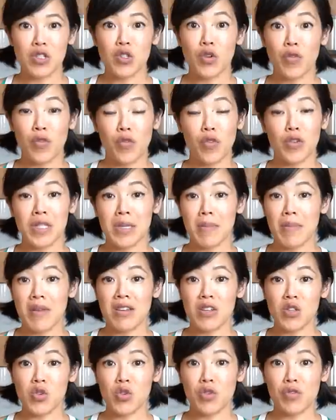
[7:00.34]
So for some
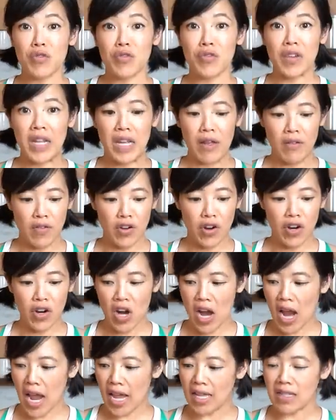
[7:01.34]
additional
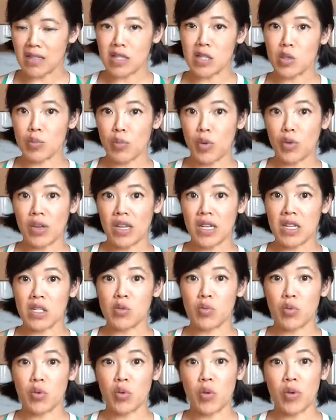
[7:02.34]
flavor and
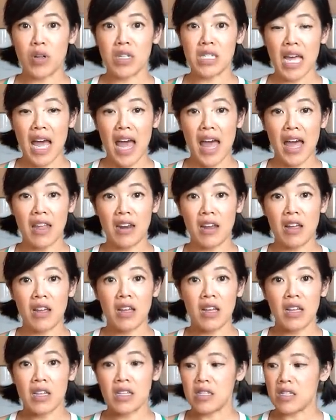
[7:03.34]
smokiness, we're going to add
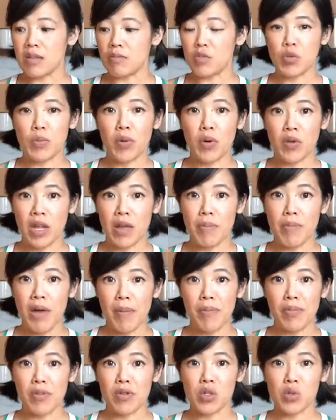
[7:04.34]
some chipotle
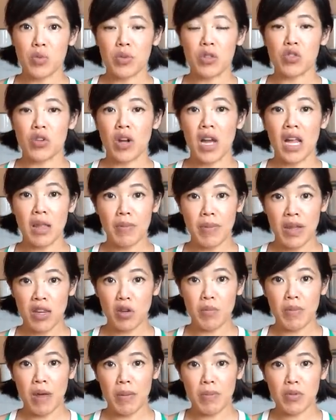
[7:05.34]
peppers, which are
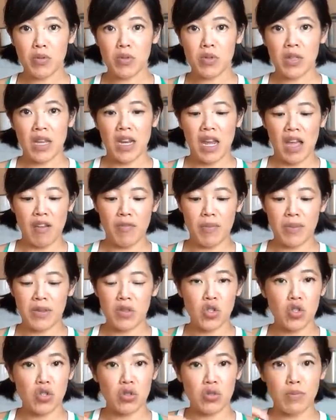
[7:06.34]
jalapeno peppers that have
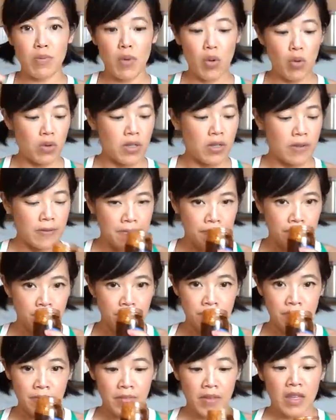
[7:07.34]
been smoked.
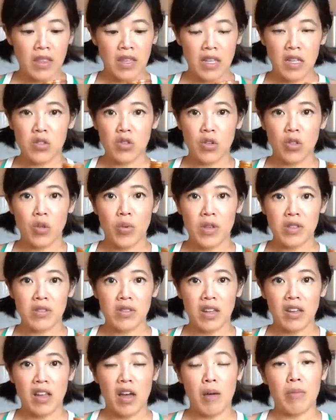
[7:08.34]
These are the ones
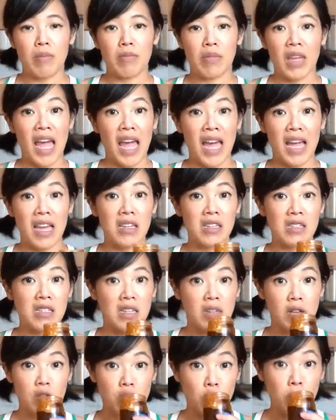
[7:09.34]
that come canned
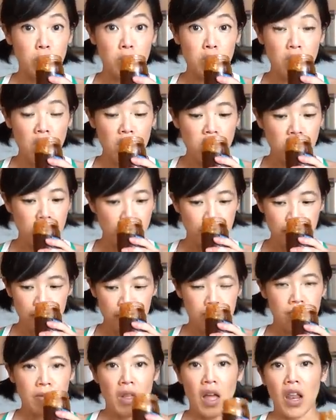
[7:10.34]
in adobo sauce.
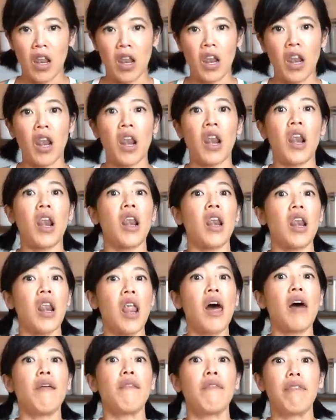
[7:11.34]

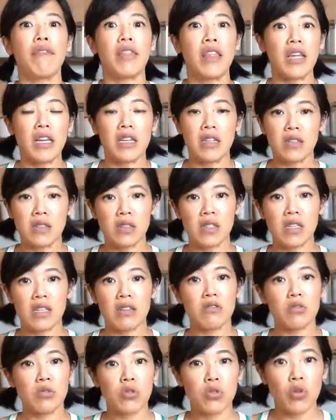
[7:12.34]
Love these,
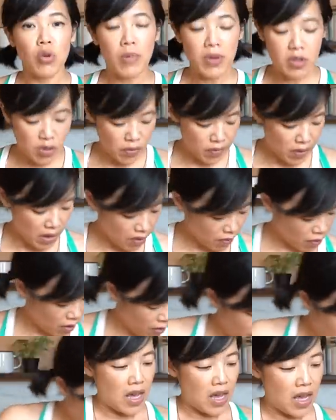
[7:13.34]
so much
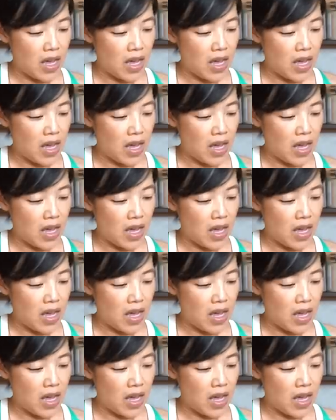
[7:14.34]
flavor.